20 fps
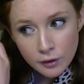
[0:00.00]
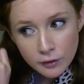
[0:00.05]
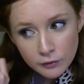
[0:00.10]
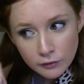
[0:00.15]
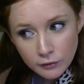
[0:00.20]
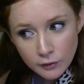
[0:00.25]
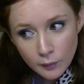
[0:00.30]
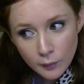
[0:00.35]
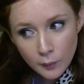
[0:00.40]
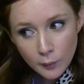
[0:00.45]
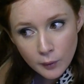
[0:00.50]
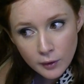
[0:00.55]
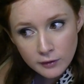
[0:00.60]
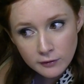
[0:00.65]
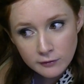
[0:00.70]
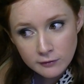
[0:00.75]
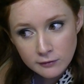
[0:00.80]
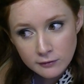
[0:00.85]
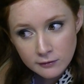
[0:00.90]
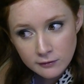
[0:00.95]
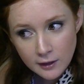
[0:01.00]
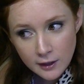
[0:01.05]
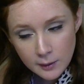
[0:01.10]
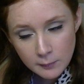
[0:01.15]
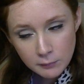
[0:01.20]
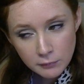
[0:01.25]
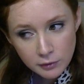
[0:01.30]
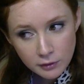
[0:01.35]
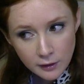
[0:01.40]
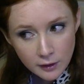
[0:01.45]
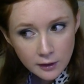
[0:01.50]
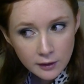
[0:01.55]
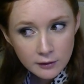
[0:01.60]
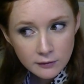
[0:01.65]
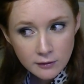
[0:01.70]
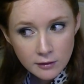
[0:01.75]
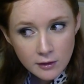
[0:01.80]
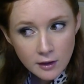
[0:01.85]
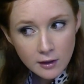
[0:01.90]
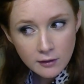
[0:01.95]
So same thing
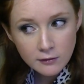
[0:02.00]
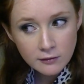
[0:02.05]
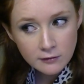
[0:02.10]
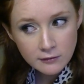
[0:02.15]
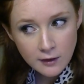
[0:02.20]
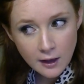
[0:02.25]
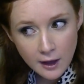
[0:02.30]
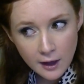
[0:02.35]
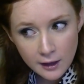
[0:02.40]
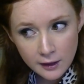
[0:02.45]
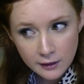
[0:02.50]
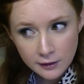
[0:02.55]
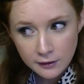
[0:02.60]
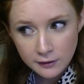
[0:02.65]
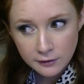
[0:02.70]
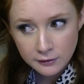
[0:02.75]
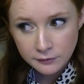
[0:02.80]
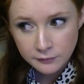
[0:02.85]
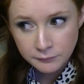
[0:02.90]
to the other side,